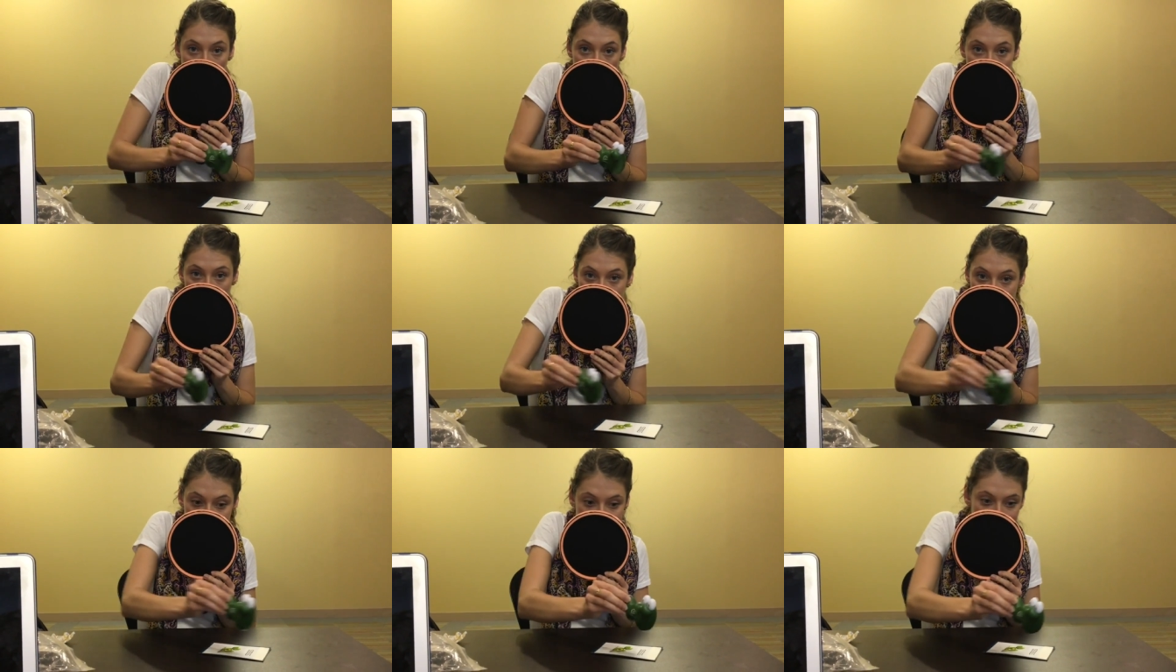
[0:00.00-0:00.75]

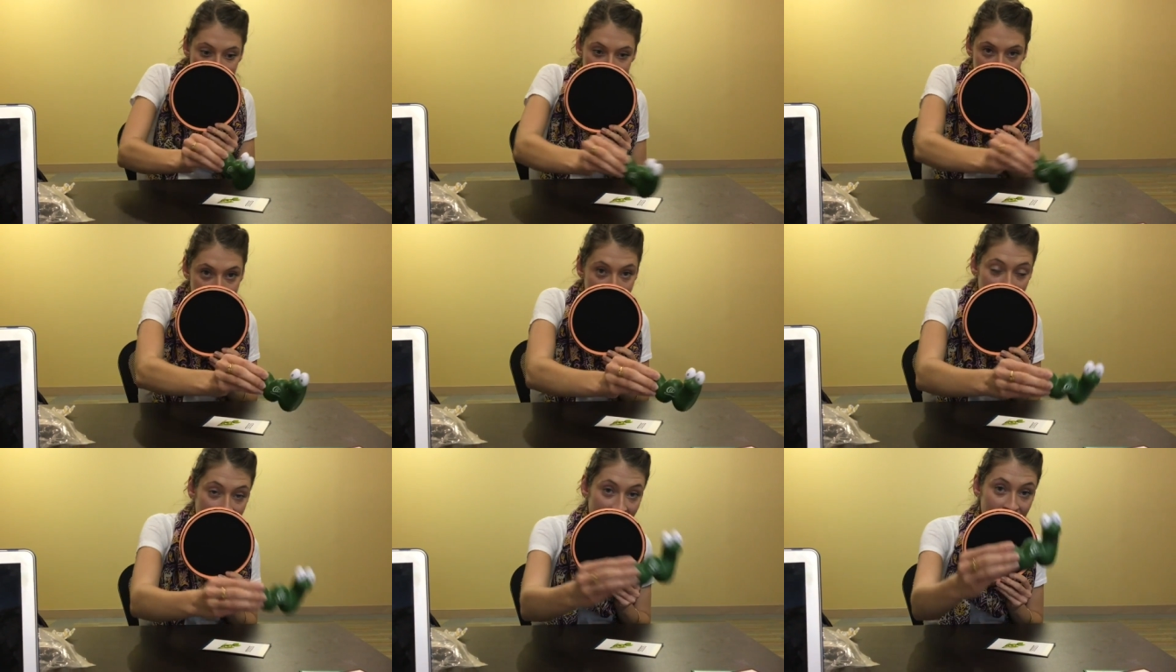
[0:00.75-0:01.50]
s,
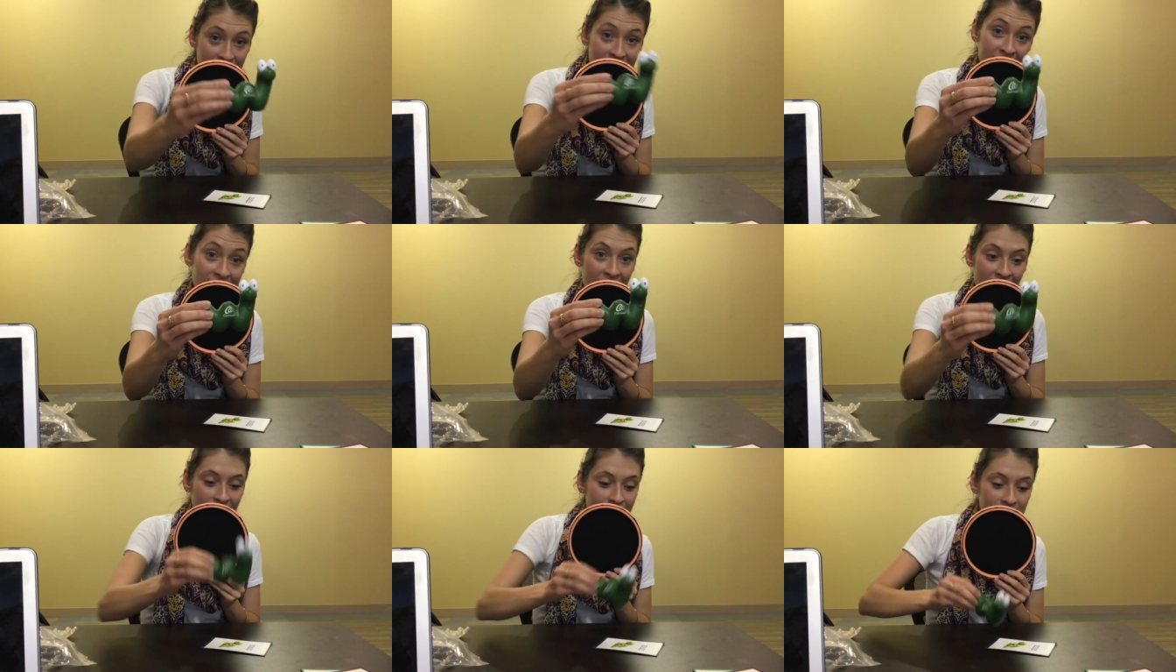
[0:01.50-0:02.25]
and have a
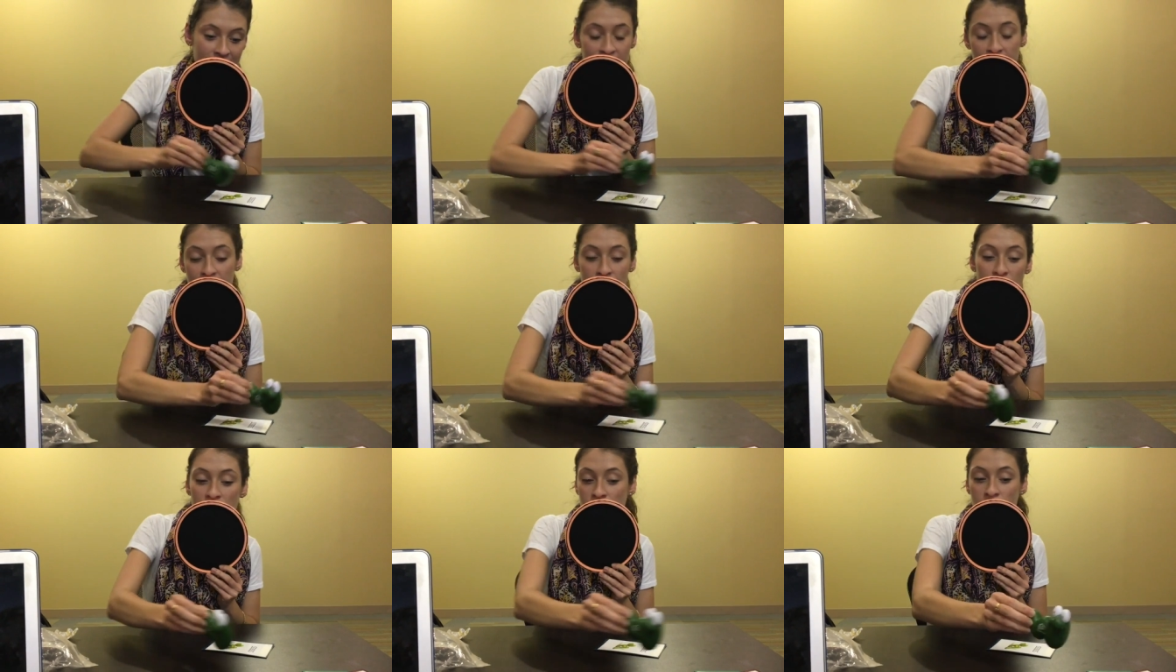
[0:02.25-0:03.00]
snake
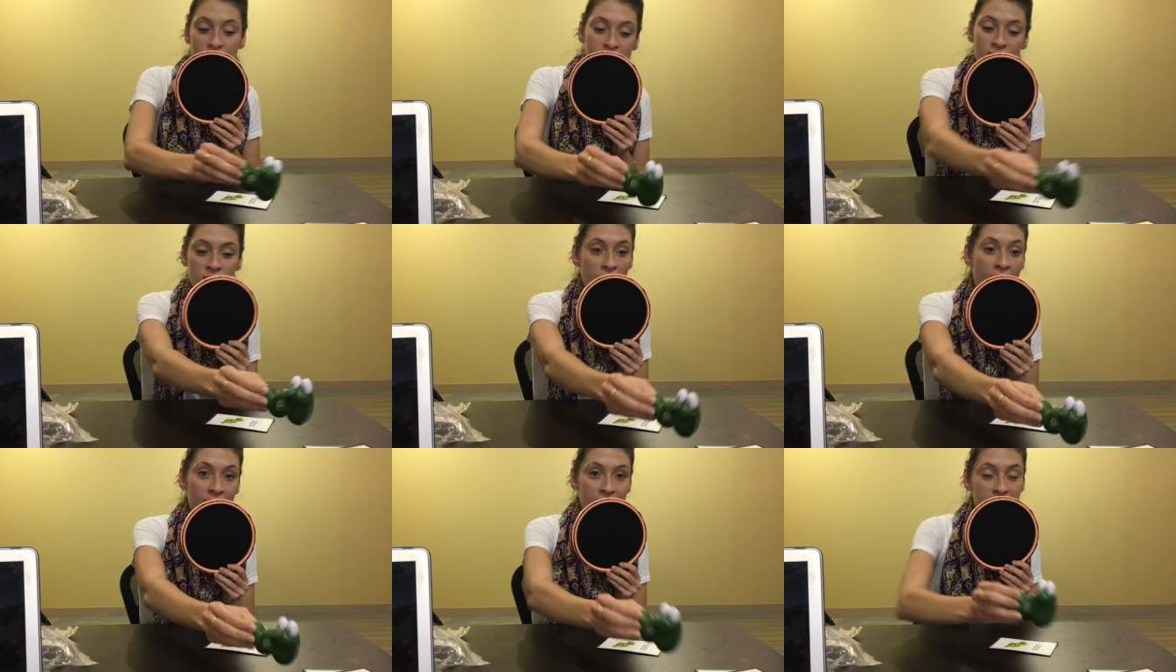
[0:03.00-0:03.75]
slithering towards the
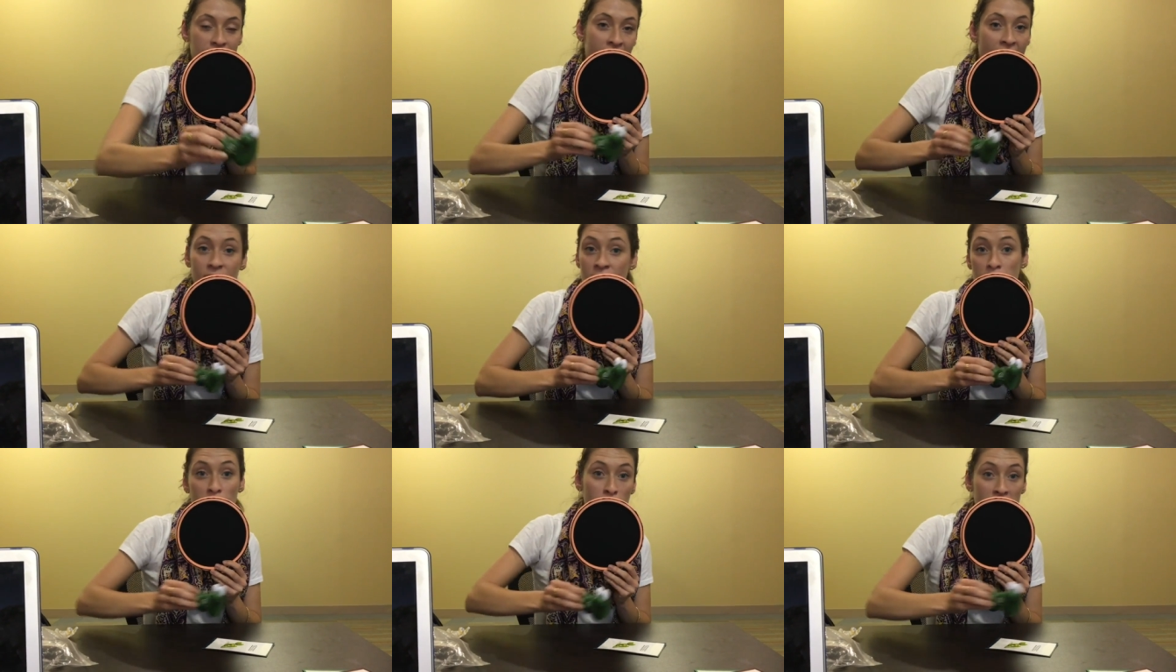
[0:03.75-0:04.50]
child and have
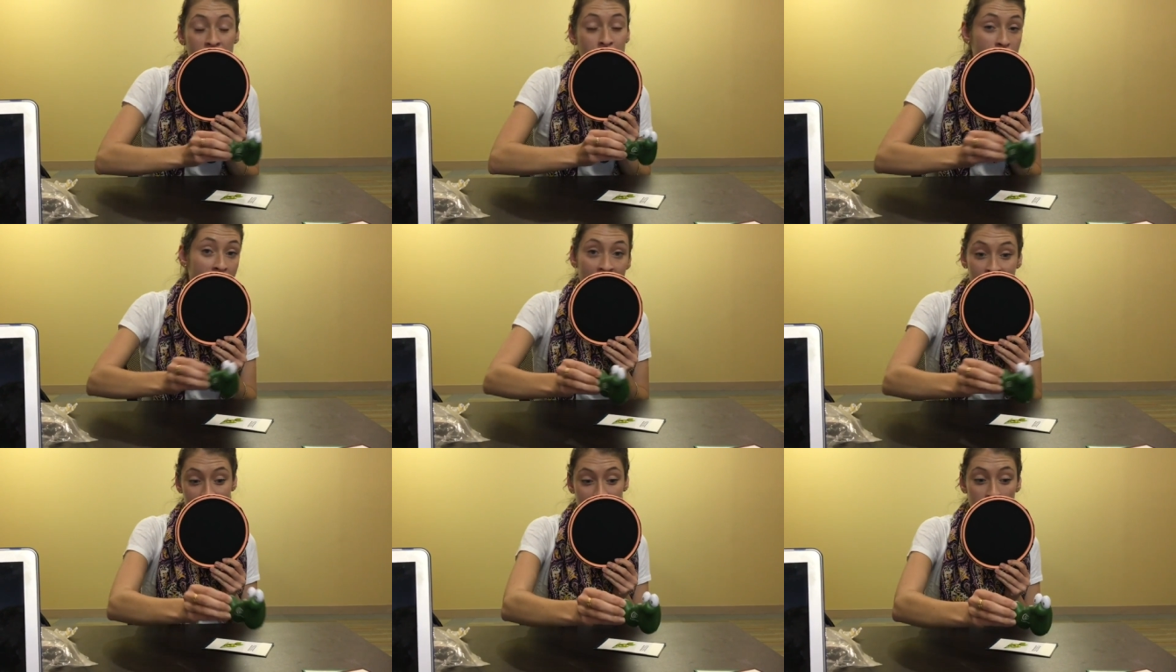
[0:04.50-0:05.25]
them repeat it
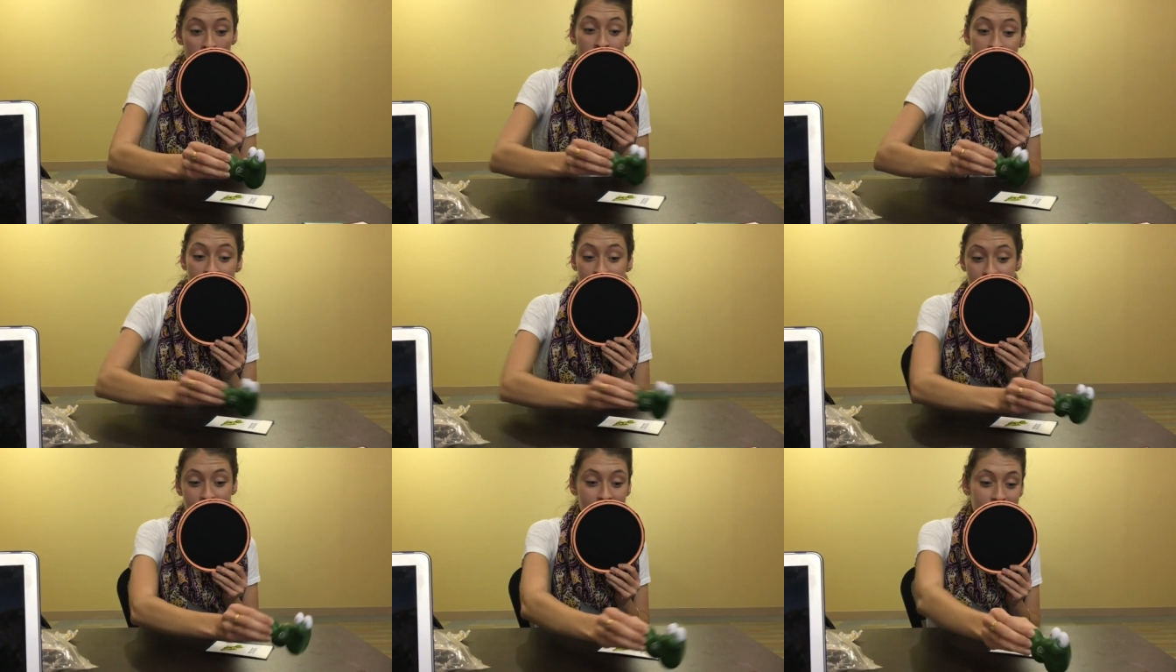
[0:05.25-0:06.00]
back to you.
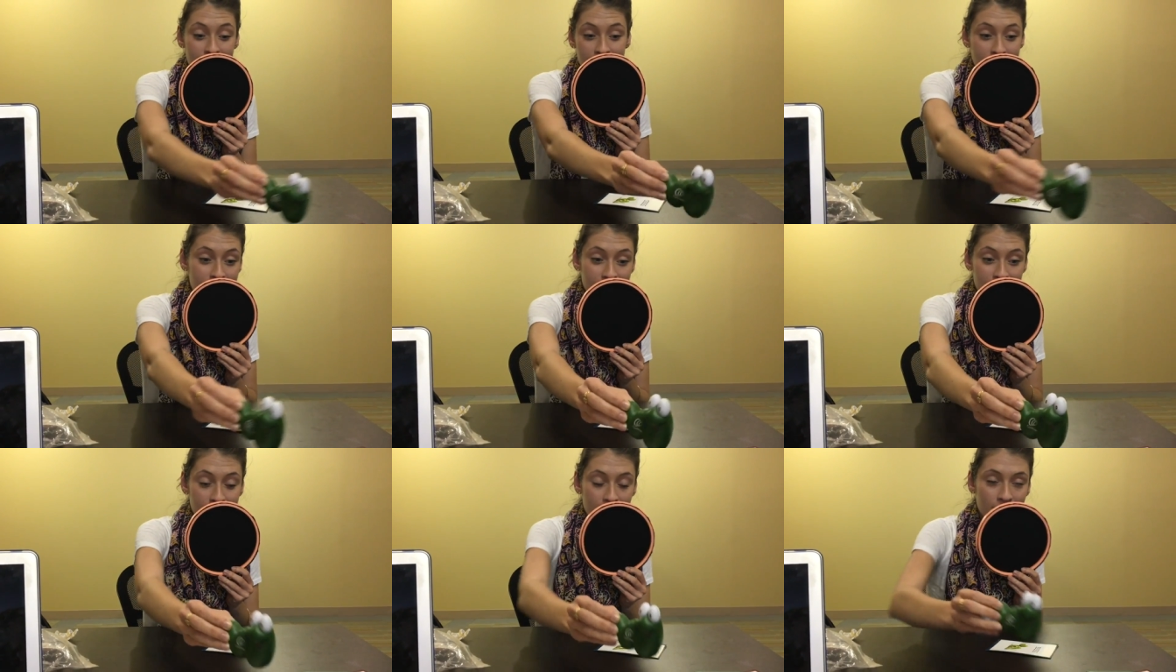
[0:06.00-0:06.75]

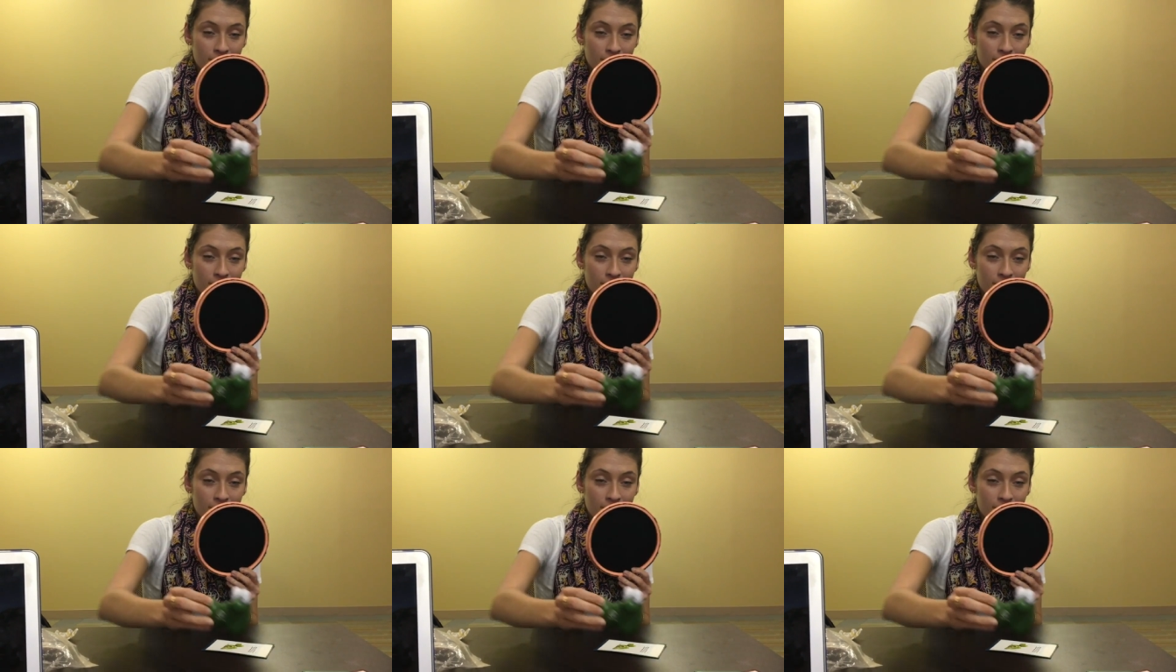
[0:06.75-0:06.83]
S.